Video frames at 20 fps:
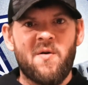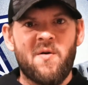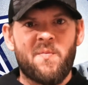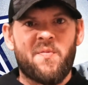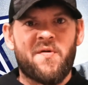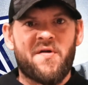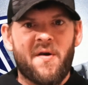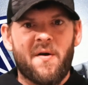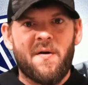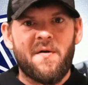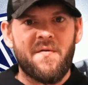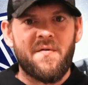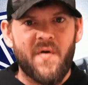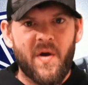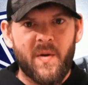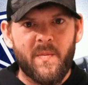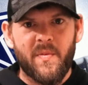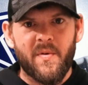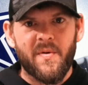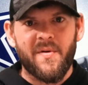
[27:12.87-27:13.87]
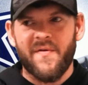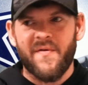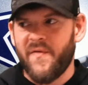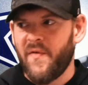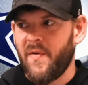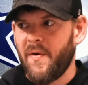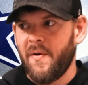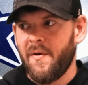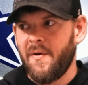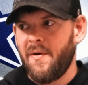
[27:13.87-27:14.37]
absurd numbers
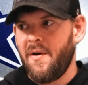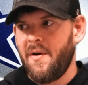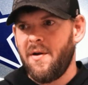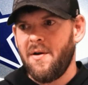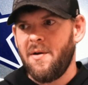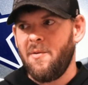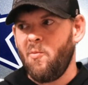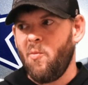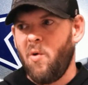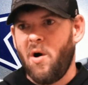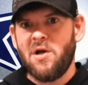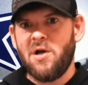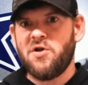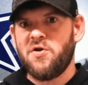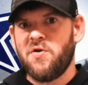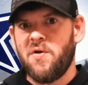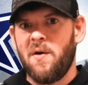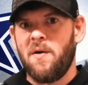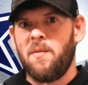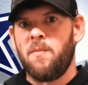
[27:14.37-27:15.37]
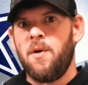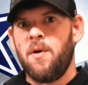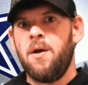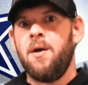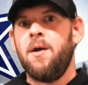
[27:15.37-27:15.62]
for a washed up,